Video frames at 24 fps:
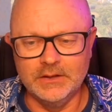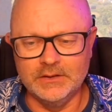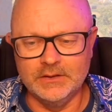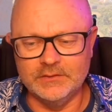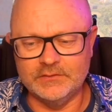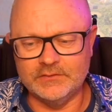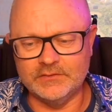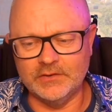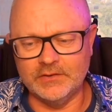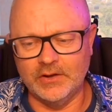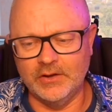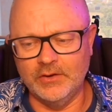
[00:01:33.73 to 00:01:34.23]

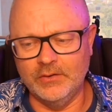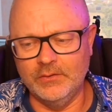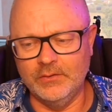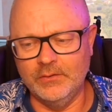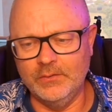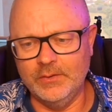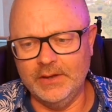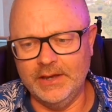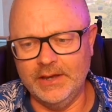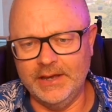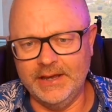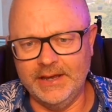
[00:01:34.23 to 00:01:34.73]

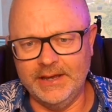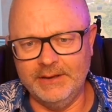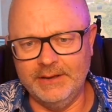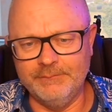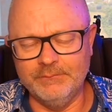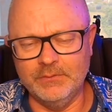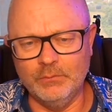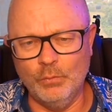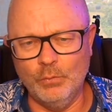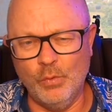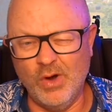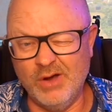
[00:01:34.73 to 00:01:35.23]
Why
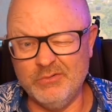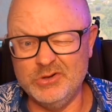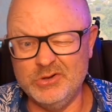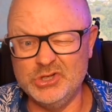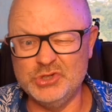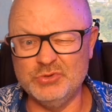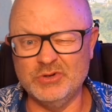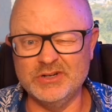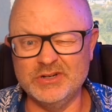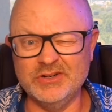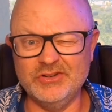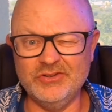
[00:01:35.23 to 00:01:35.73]
would
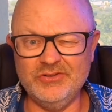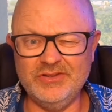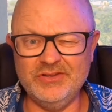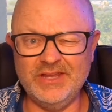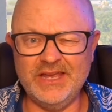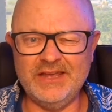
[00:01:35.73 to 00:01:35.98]
you want to do